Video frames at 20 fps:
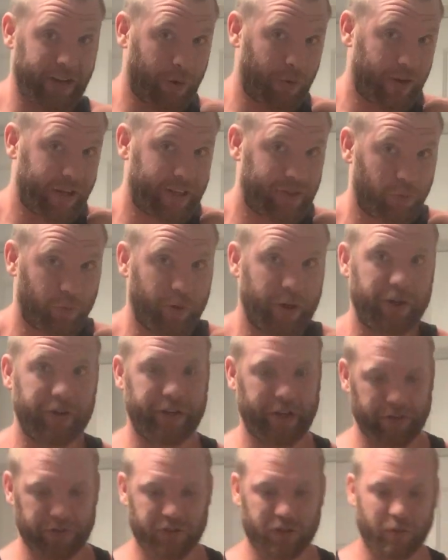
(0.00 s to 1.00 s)
Now we're gonna hit the rear
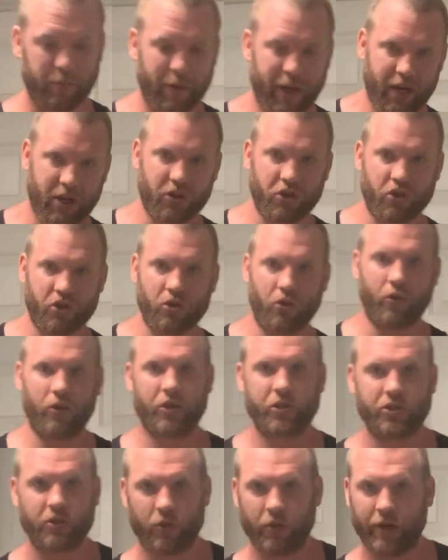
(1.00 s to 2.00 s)
delt, so the back of the
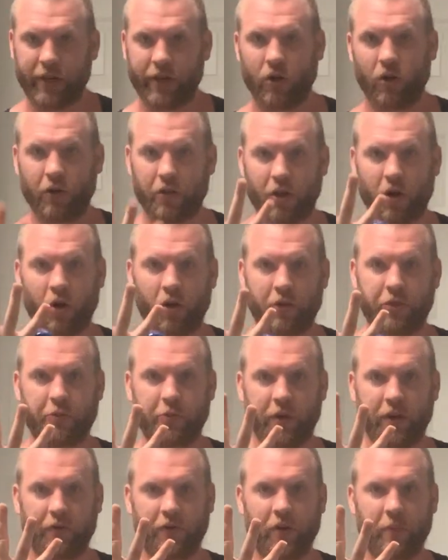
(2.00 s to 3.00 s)
shoulder. So we're hitting all
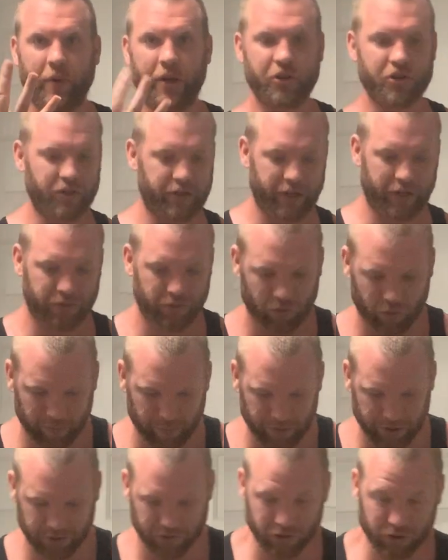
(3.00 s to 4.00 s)
3 of our major deltoid
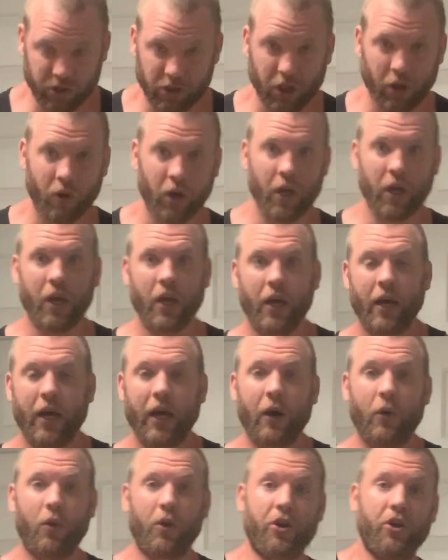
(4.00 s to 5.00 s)
muscles. So
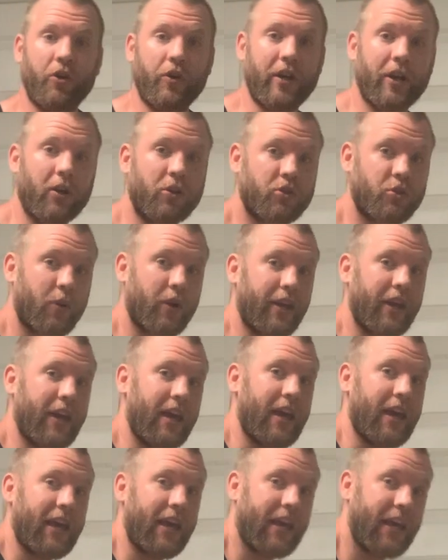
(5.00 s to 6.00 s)
what we're gonna do here is we're gonna
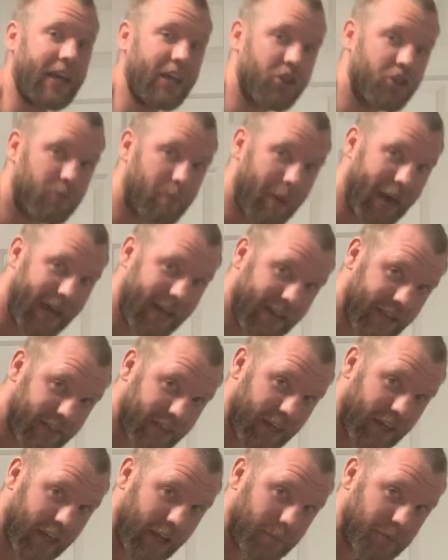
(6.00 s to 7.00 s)
hinge back at
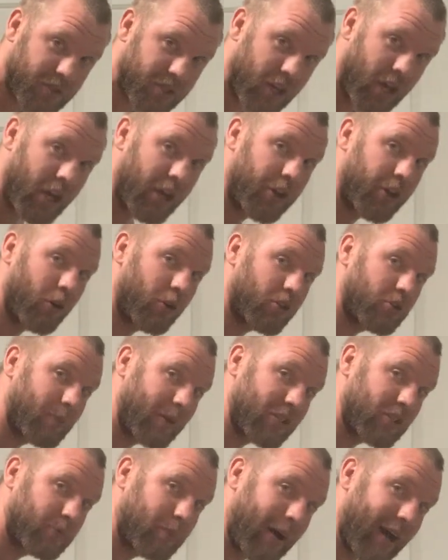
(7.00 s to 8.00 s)
the hips. Notice
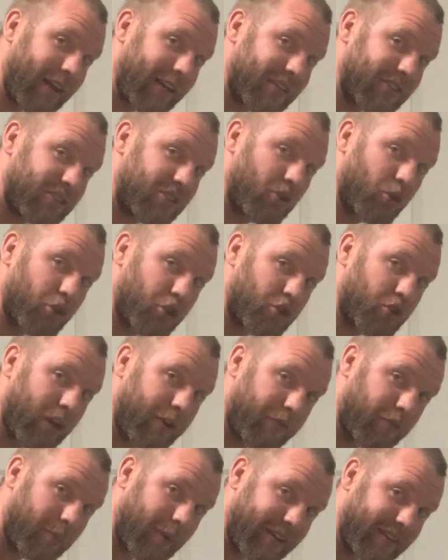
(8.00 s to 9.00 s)
my spine is still
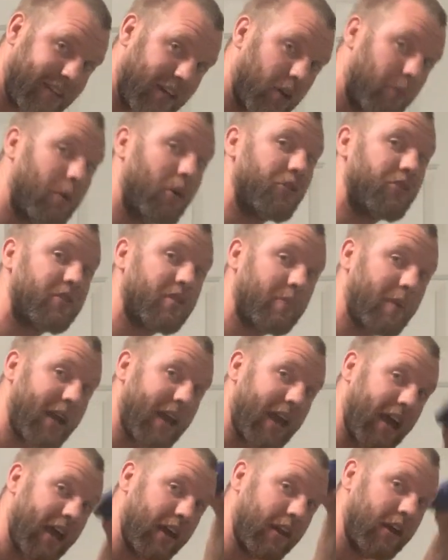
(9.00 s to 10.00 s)
straight from my tailbone to my
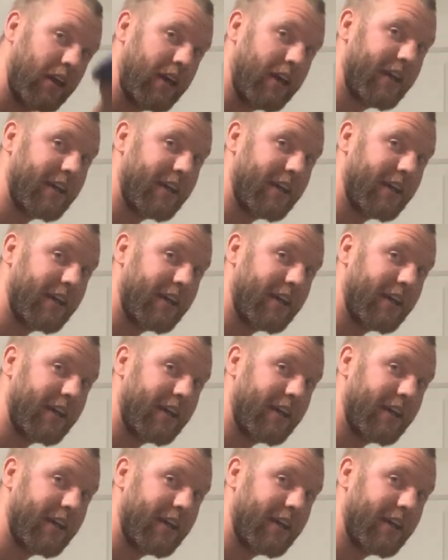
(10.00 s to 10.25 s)
head.